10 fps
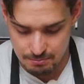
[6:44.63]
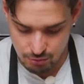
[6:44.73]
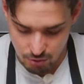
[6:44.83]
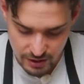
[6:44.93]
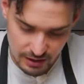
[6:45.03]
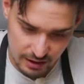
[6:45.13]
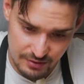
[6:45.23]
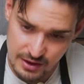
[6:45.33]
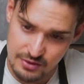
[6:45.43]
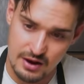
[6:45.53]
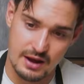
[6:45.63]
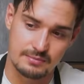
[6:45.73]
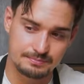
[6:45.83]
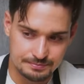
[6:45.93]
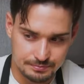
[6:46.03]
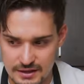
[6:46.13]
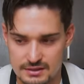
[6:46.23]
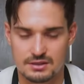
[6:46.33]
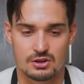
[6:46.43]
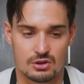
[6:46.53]
Broiling, on the other hand,
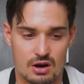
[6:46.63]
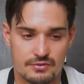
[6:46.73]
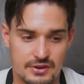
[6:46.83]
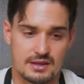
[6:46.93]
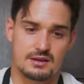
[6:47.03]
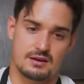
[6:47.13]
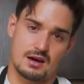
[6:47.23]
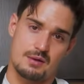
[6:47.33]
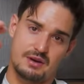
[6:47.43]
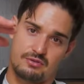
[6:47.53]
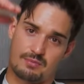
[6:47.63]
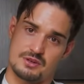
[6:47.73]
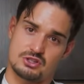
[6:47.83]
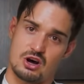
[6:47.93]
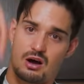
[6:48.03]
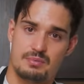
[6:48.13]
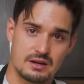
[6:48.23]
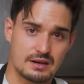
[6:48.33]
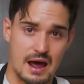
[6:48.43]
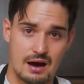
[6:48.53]
is a lot of heat coming from the top
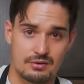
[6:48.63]
down.